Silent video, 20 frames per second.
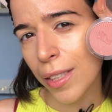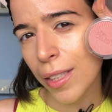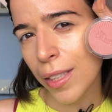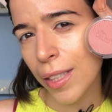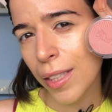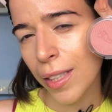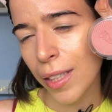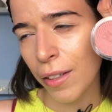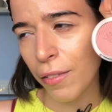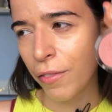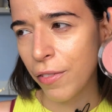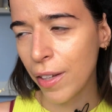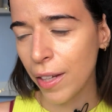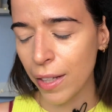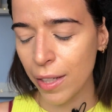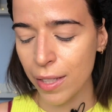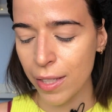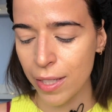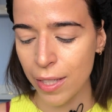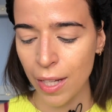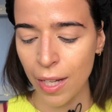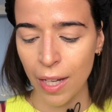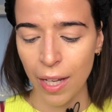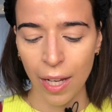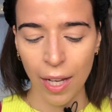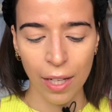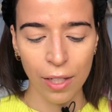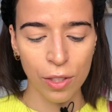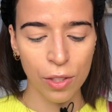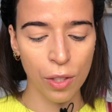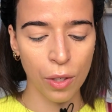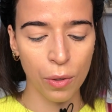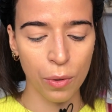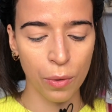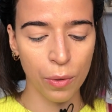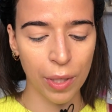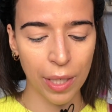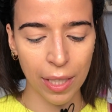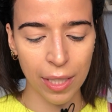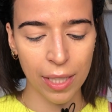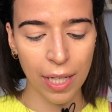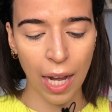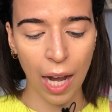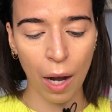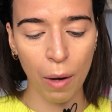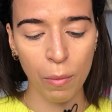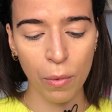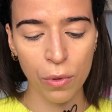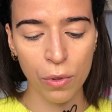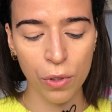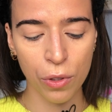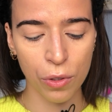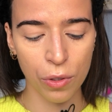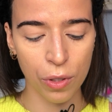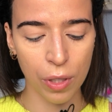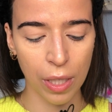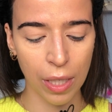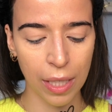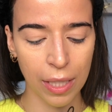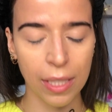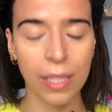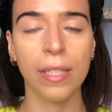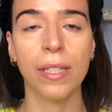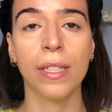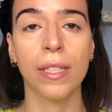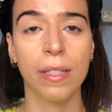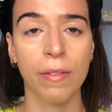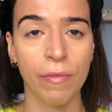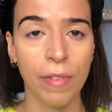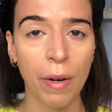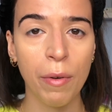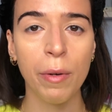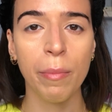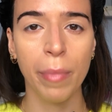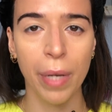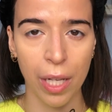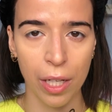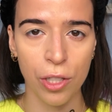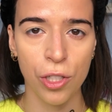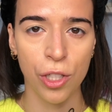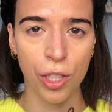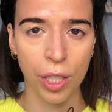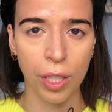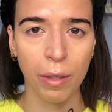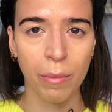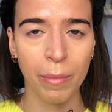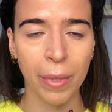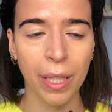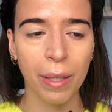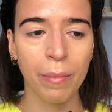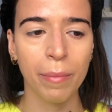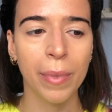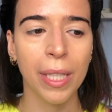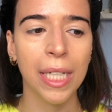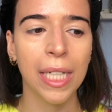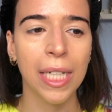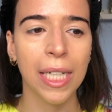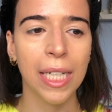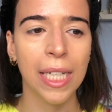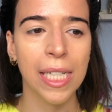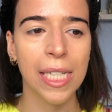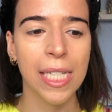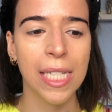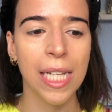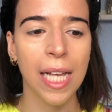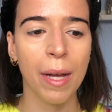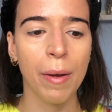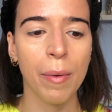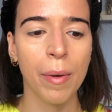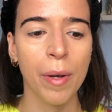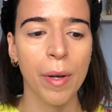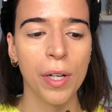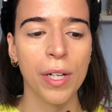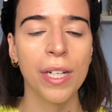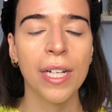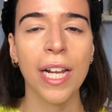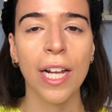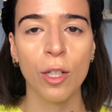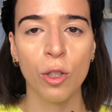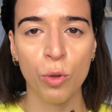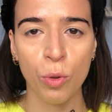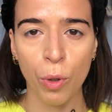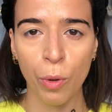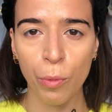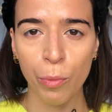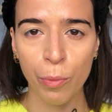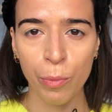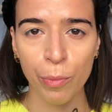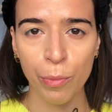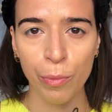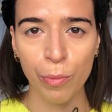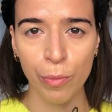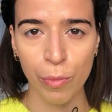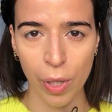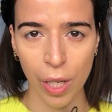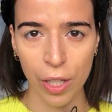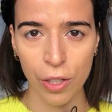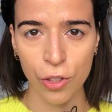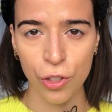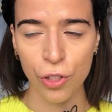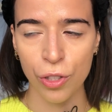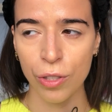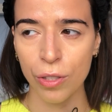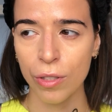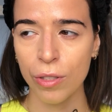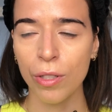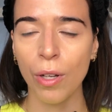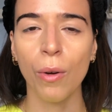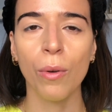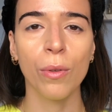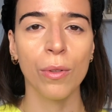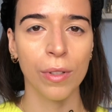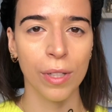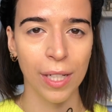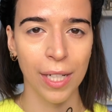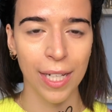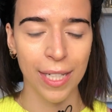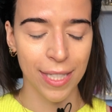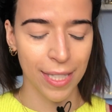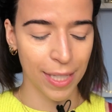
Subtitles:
in a face. So it almost it's very blushy on me, but it's a natural blush. So let's